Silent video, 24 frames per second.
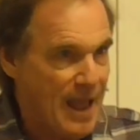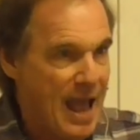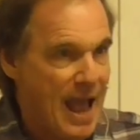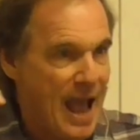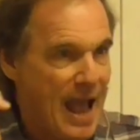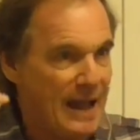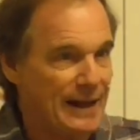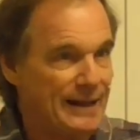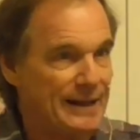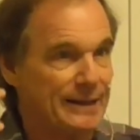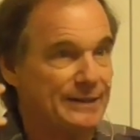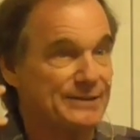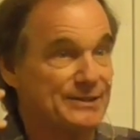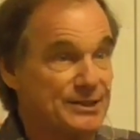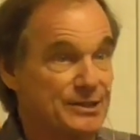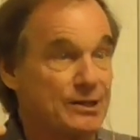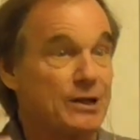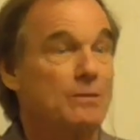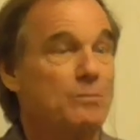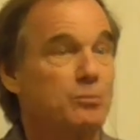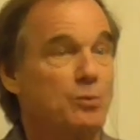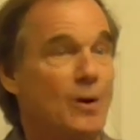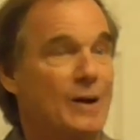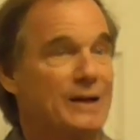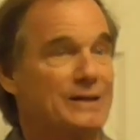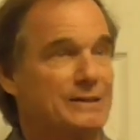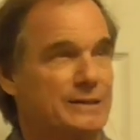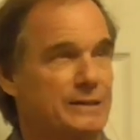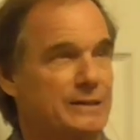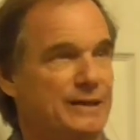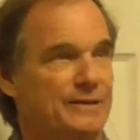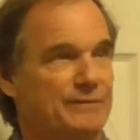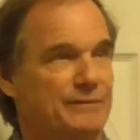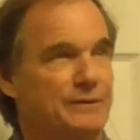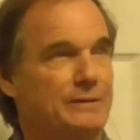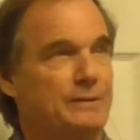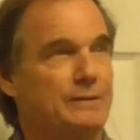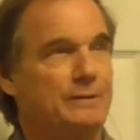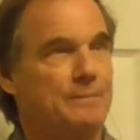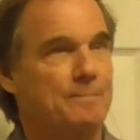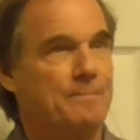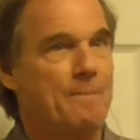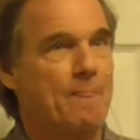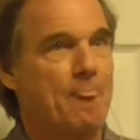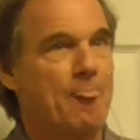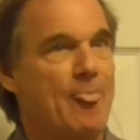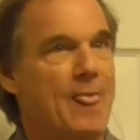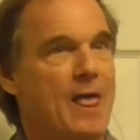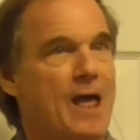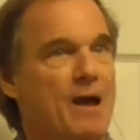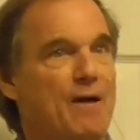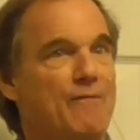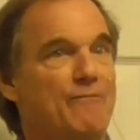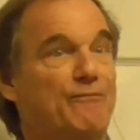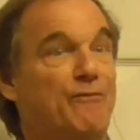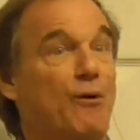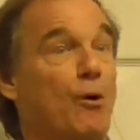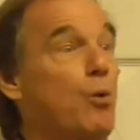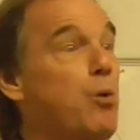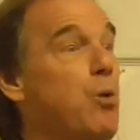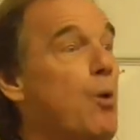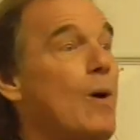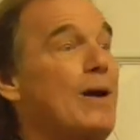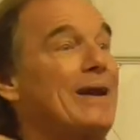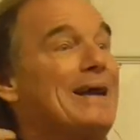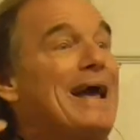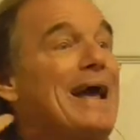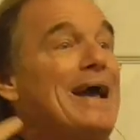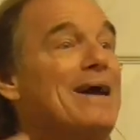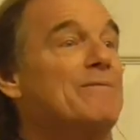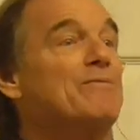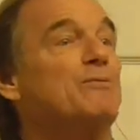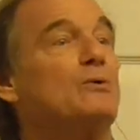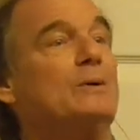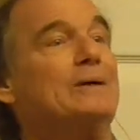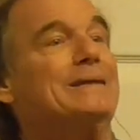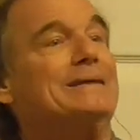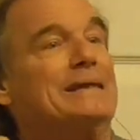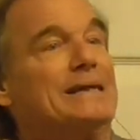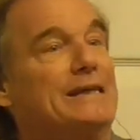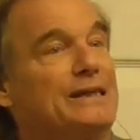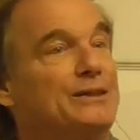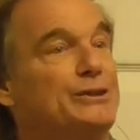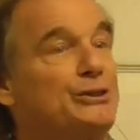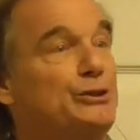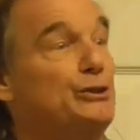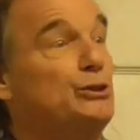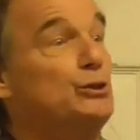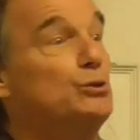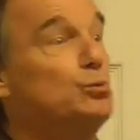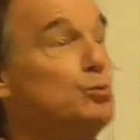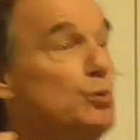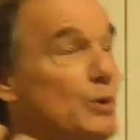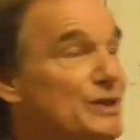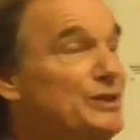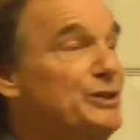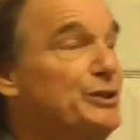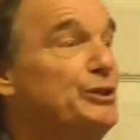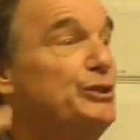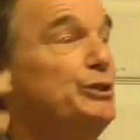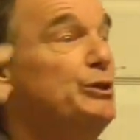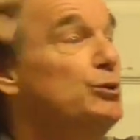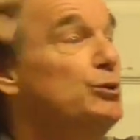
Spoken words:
and in some ways even, for whatever it is you wish